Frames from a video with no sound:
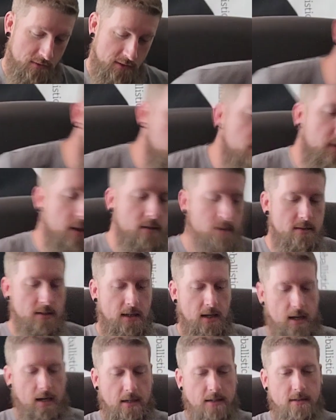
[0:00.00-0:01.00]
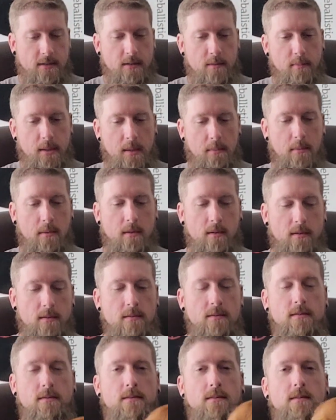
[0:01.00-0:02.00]
Come here, say hi to the people.
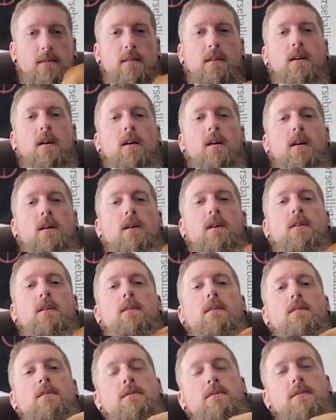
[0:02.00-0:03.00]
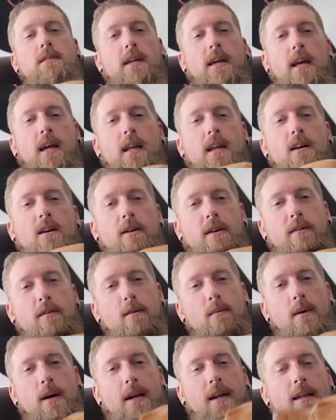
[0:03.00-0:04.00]
Oh, say hello
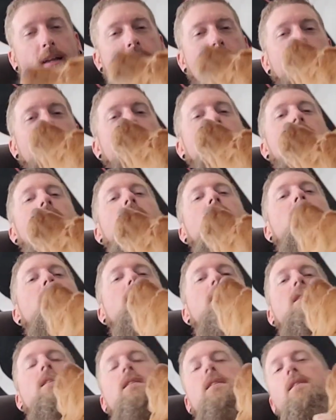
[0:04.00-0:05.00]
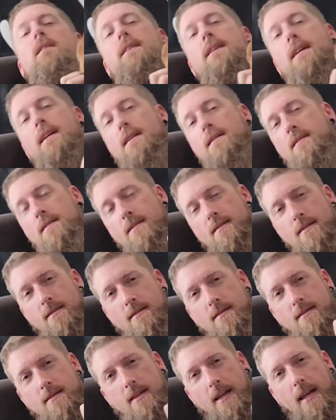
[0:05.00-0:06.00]
everybody. Oh yes,
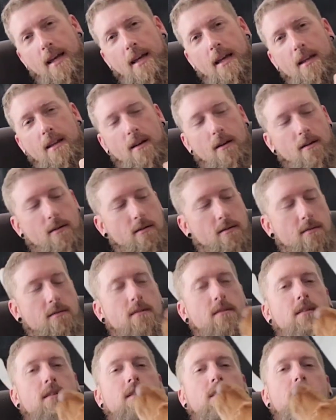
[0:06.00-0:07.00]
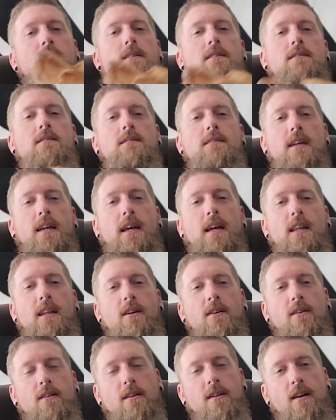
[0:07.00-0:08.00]
say hello. Say
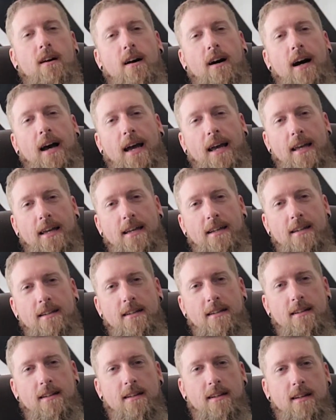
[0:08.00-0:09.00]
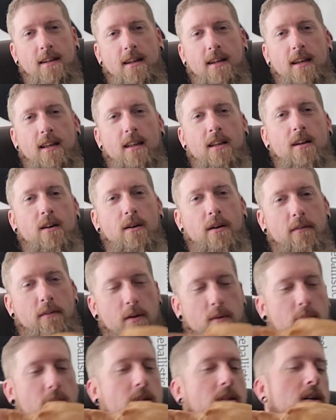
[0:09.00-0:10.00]
hello. Oh hi. Hello
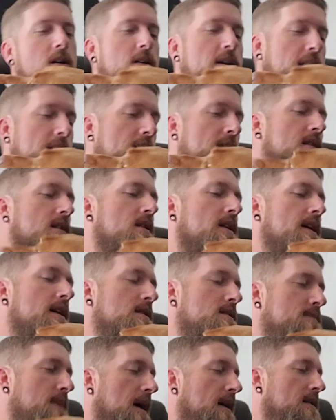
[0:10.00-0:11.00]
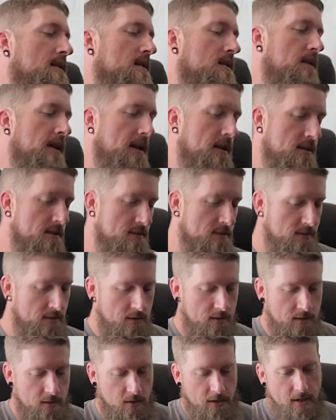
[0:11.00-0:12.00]
everyone. Okay, go get your spot. Go on,
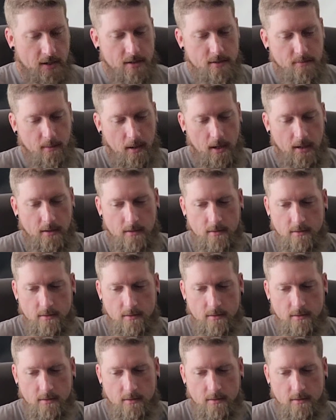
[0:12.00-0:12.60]
go get your spot.